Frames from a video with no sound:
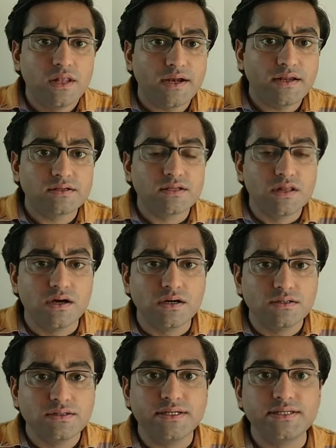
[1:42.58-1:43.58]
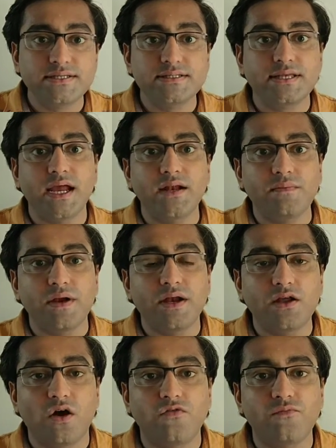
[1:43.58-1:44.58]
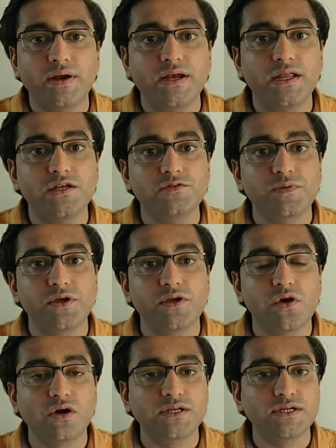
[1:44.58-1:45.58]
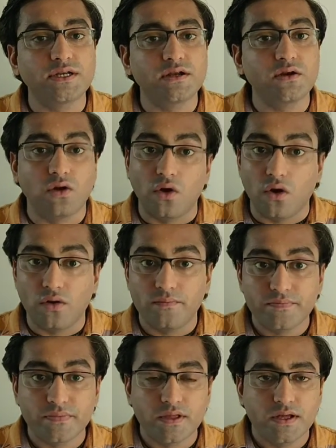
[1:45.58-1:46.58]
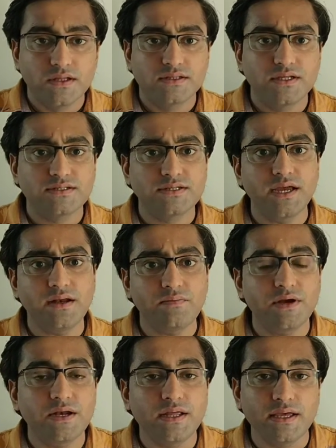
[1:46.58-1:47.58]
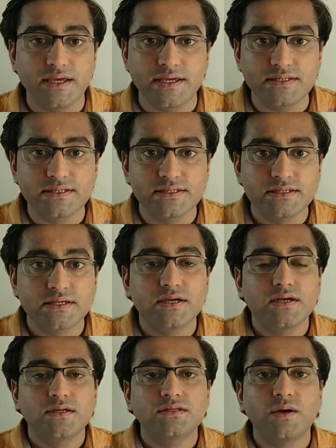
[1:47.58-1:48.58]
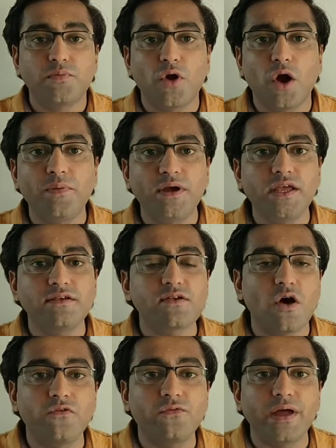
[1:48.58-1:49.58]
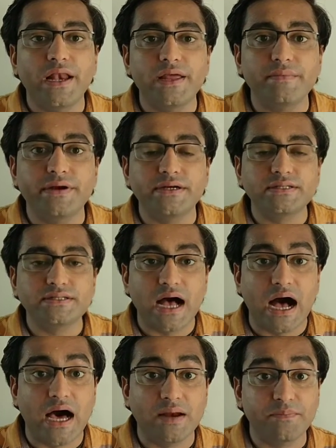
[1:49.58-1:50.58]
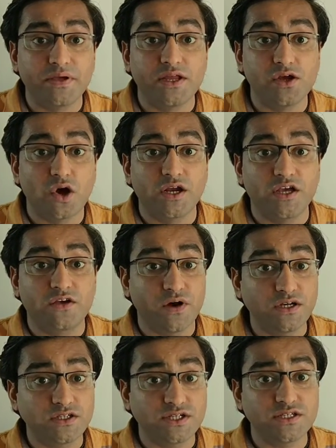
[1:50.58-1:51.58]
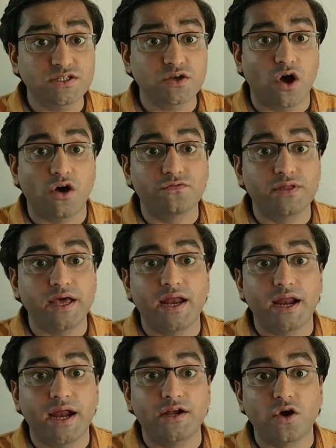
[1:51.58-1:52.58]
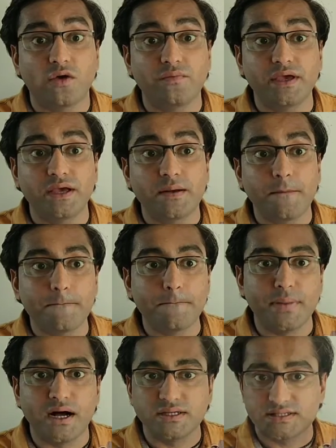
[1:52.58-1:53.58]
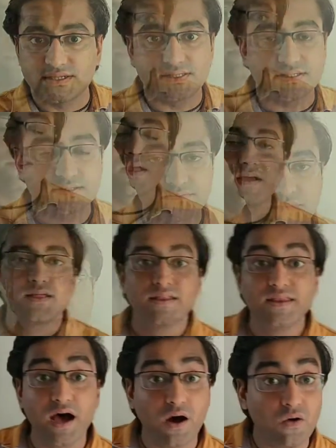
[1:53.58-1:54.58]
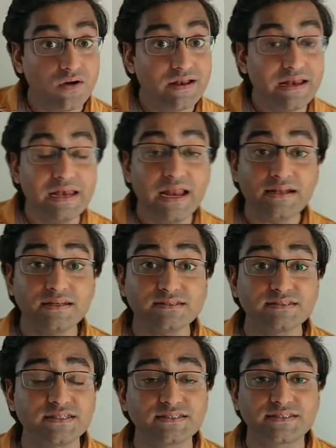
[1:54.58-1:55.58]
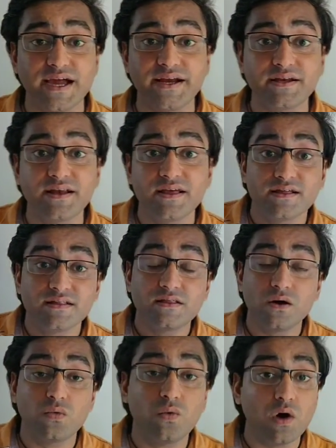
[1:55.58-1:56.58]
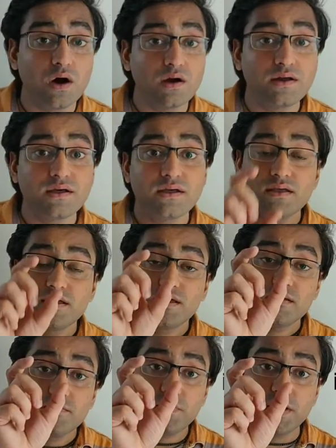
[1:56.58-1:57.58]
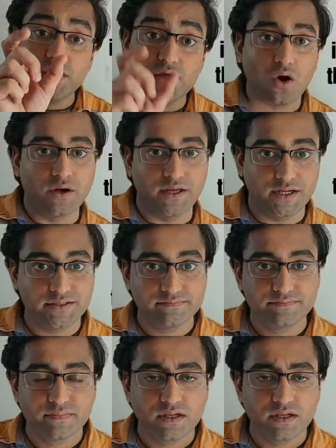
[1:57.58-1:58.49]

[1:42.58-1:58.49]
let us learn the statement of Mendeleev's periodic law. The statement is the properties of elements are periodic functions of their atomic masses. Now, let us understand the word periodic.